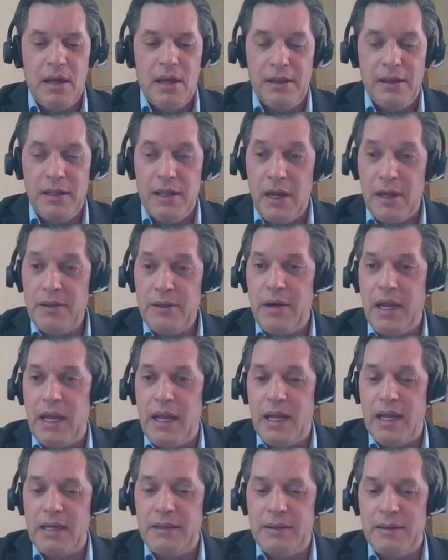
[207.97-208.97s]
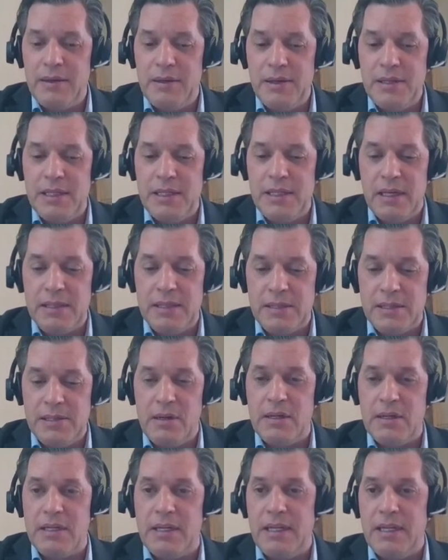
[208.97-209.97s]
On the other hand, there is the
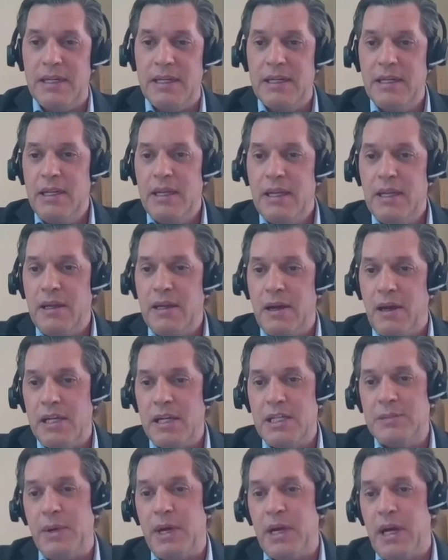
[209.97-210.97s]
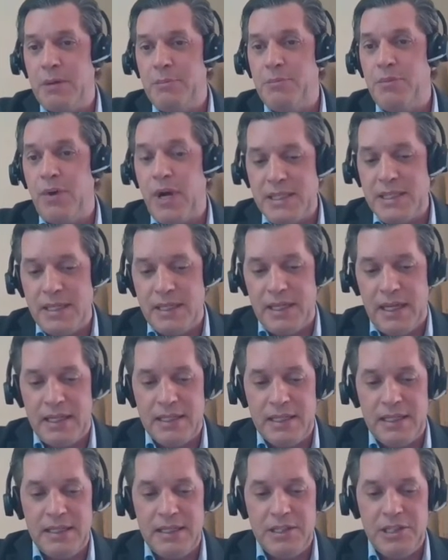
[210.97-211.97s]
uncertainty caused by
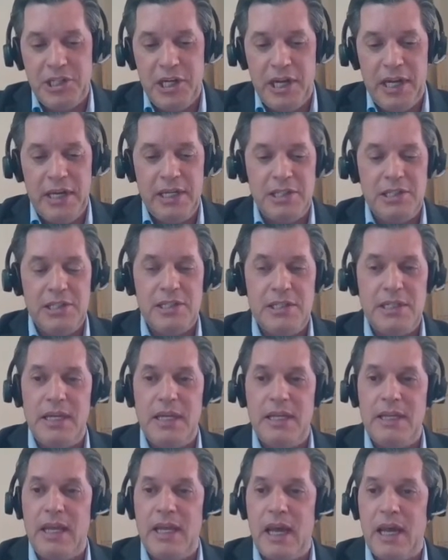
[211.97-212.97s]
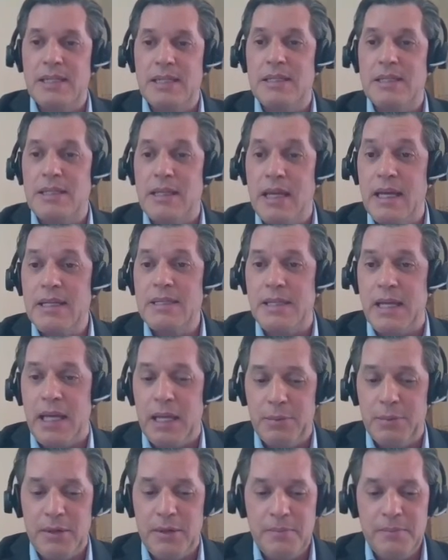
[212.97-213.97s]
unprecedented change in the access
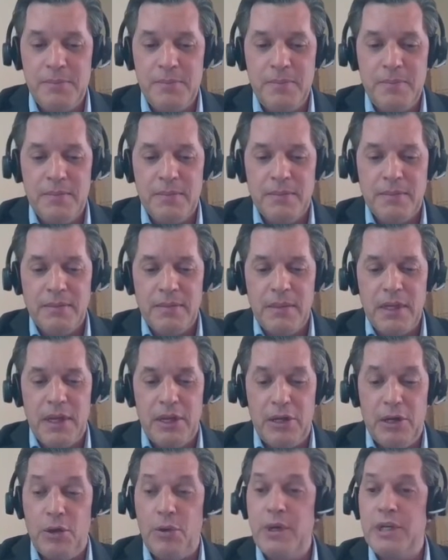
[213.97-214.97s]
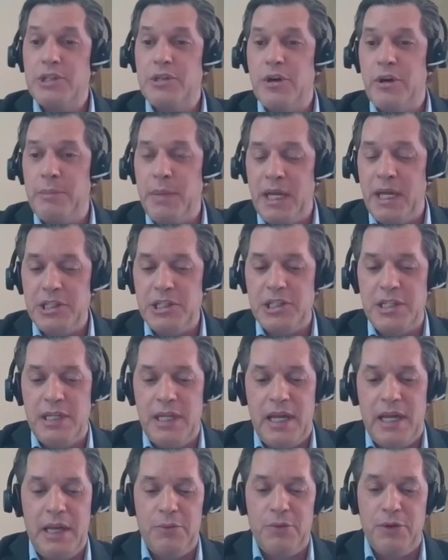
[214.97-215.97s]
landscape, a new interim
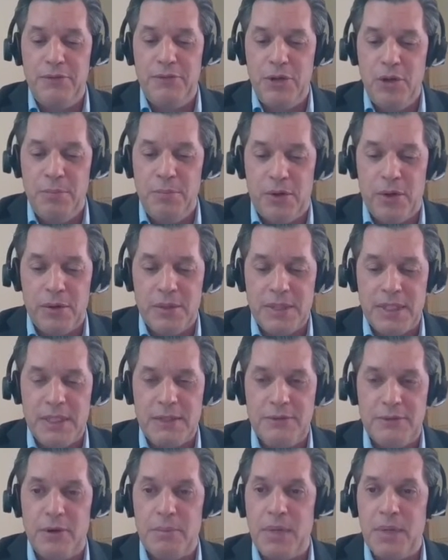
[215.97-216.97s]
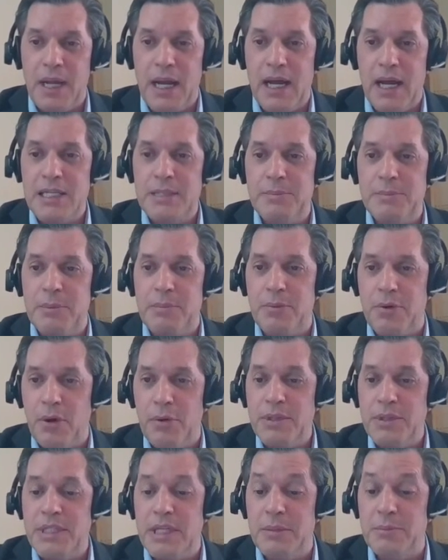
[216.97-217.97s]
HTA review process for plasma
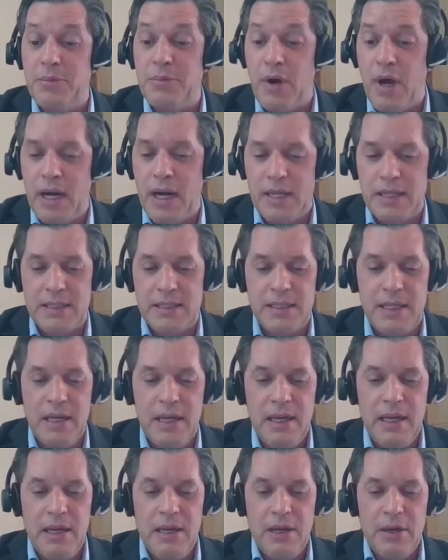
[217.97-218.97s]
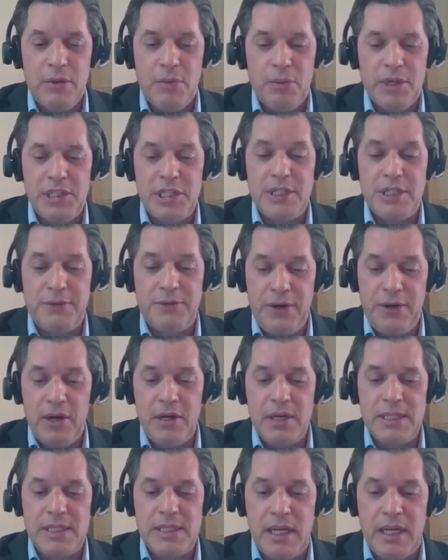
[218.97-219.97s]
protein products, which it's fair
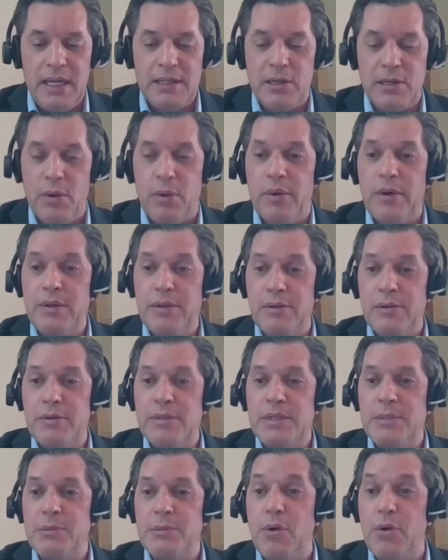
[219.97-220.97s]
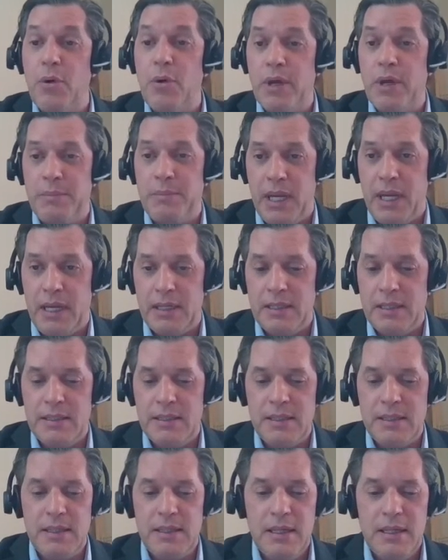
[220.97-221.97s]
to say is going through some growing
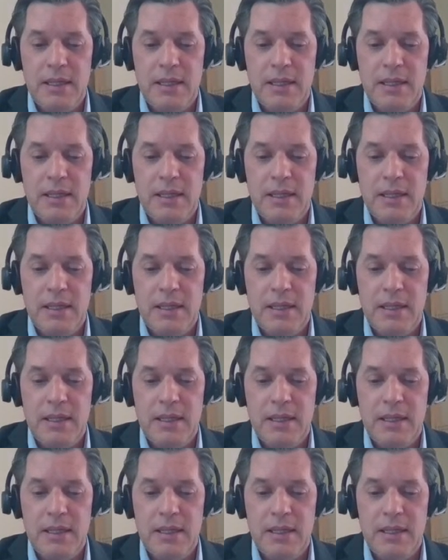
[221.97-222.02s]
pains.